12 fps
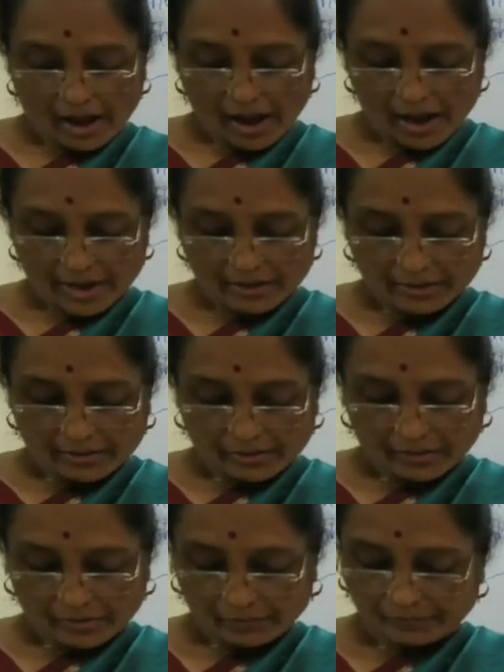and
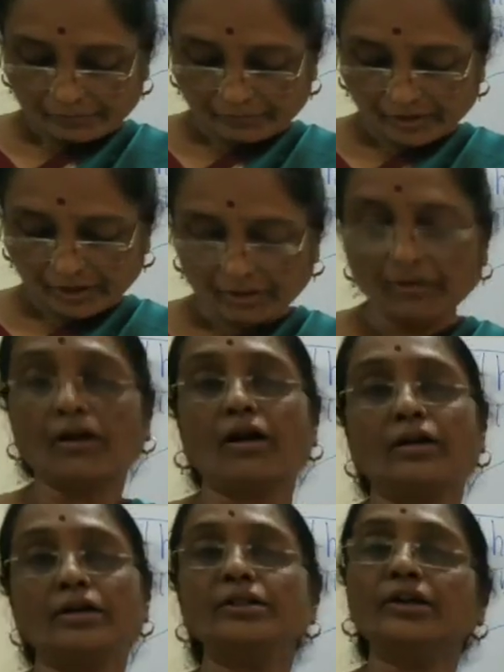
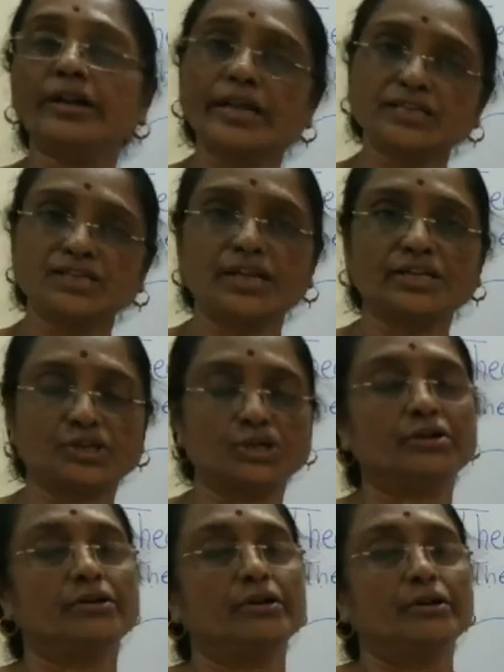in the next
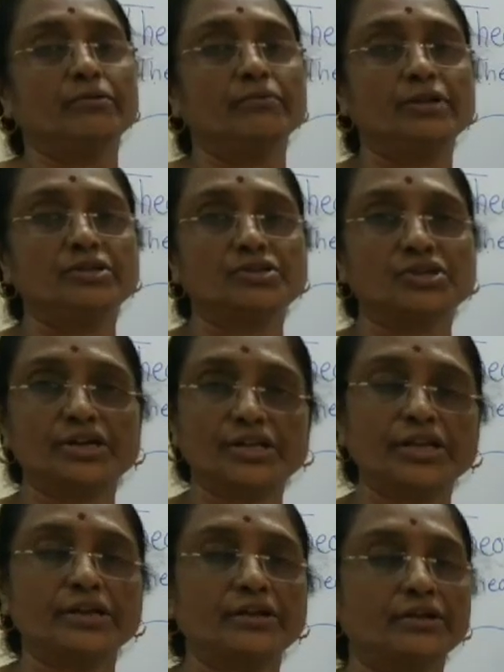lecture we will
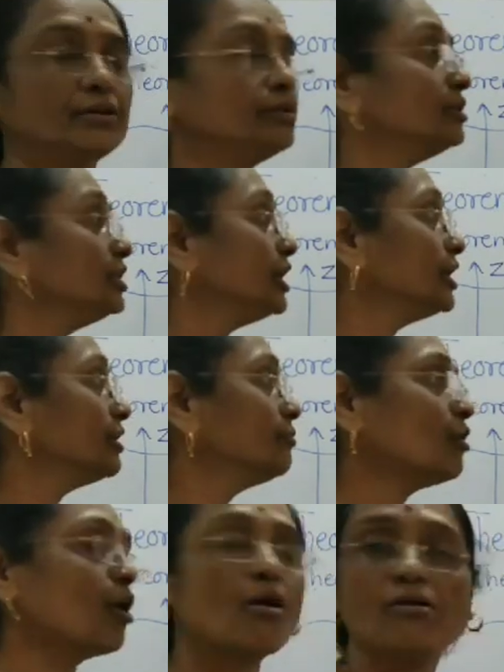study
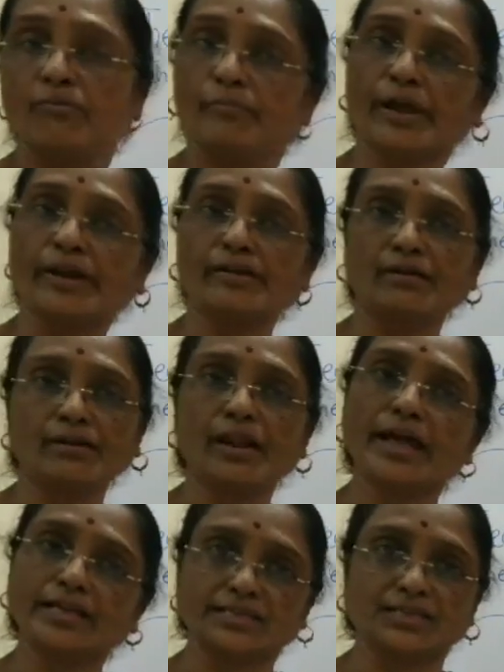theorem of parallel
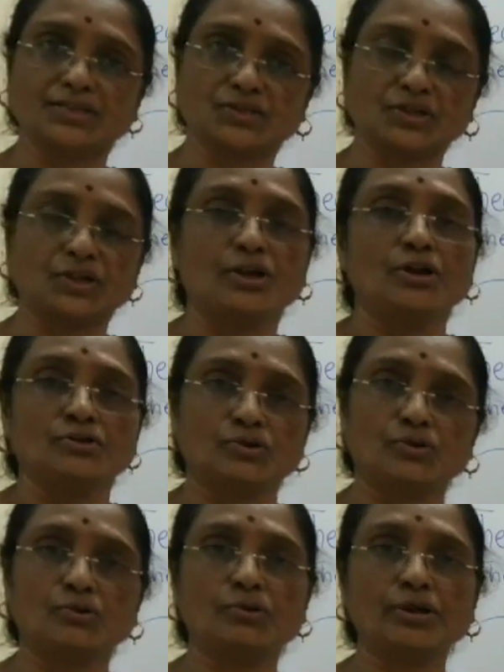axis.
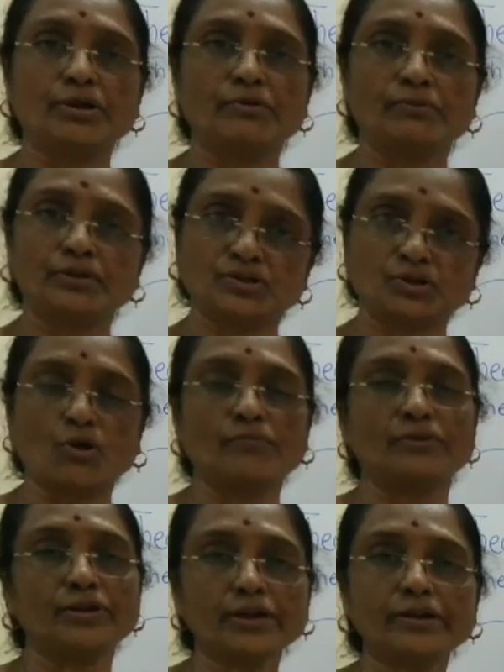So today we will
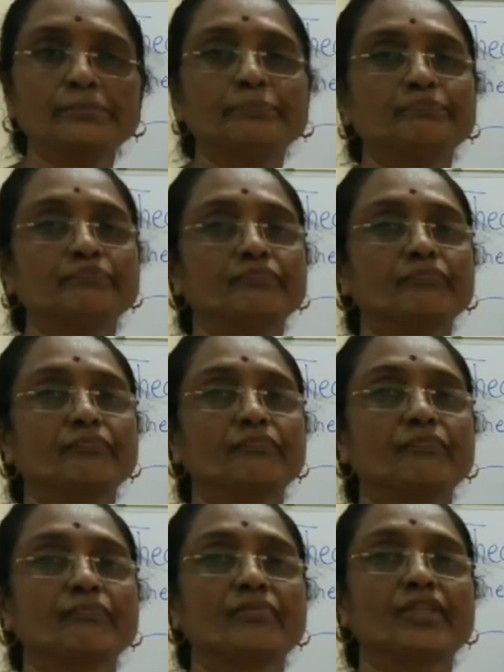stop here.
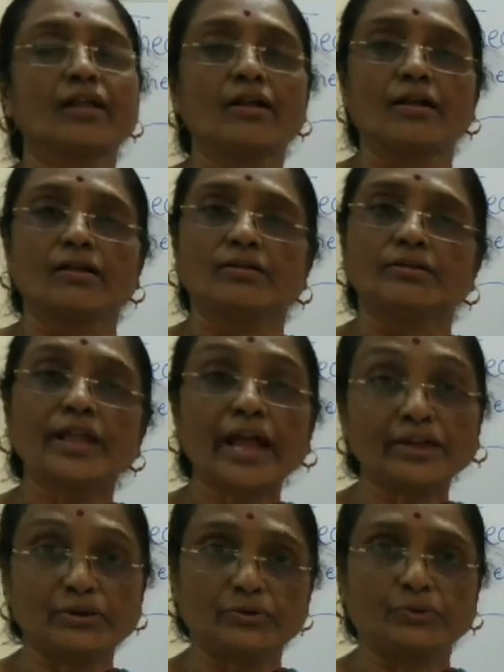
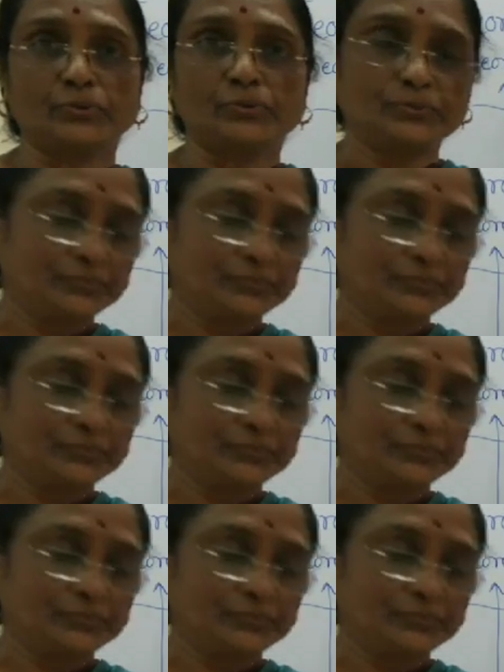Thank you.